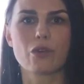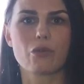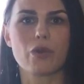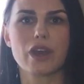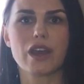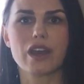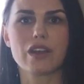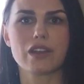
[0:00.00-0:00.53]

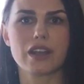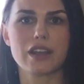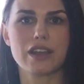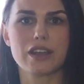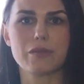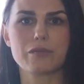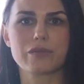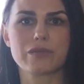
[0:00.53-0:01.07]
where
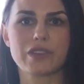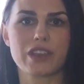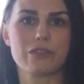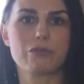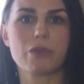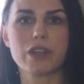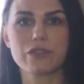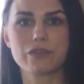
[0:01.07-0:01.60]
they
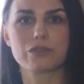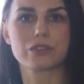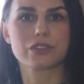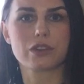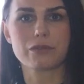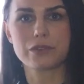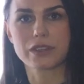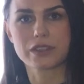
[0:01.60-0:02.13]
went through
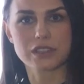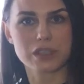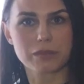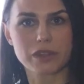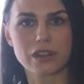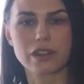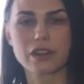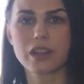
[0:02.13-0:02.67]
something
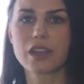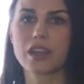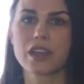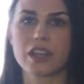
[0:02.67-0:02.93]
similar